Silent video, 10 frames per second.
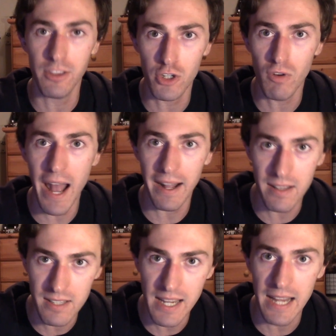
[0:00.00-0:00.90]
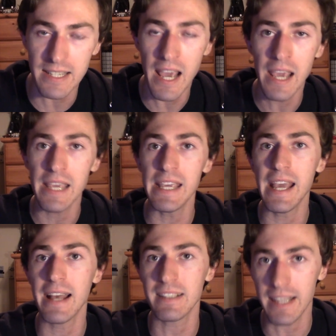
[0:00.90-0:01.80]
the Dragon State, he
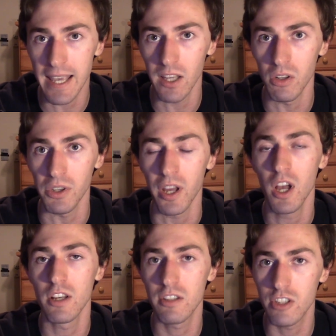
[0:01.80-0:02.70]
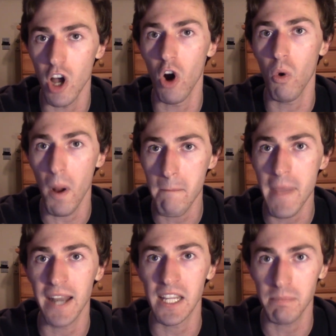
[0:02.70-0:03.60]
has killed so
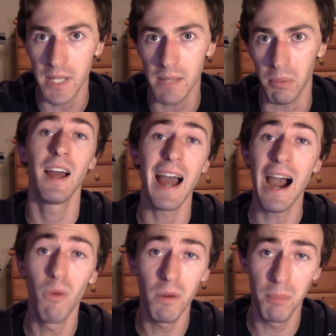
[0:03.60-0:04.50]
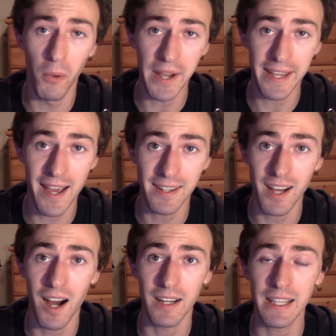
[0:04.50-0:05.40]
many people? Our boy Ken
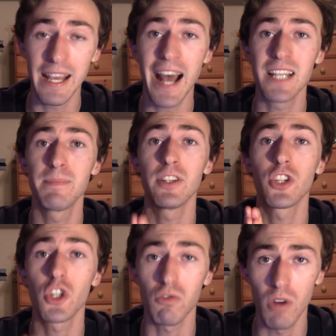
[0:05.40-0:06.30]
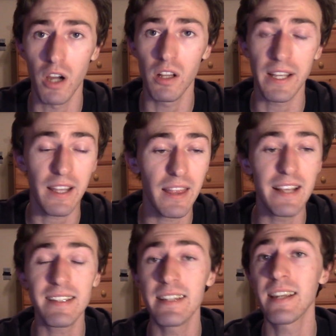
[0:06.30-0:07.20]
Kaneki has been struggling
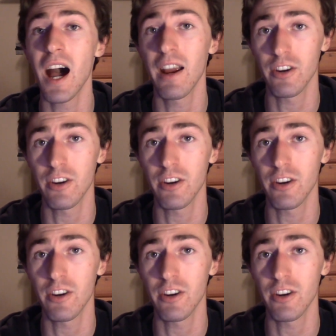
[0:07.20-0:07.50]
this entire